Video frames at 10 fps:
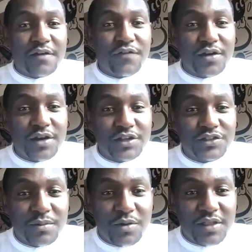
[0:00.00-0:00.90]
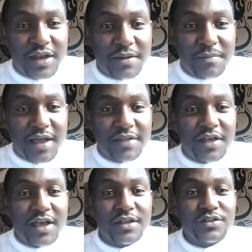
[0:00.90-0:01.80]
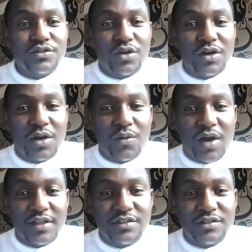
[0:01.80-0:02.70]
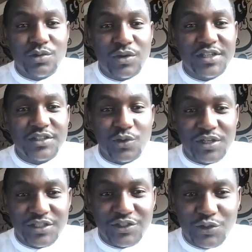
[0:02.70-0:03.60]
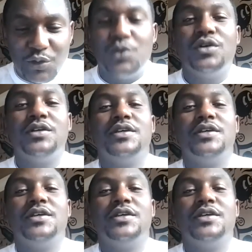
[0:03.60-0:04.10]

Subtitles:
Merck Foundation More Than a Mother Song Awards 2022.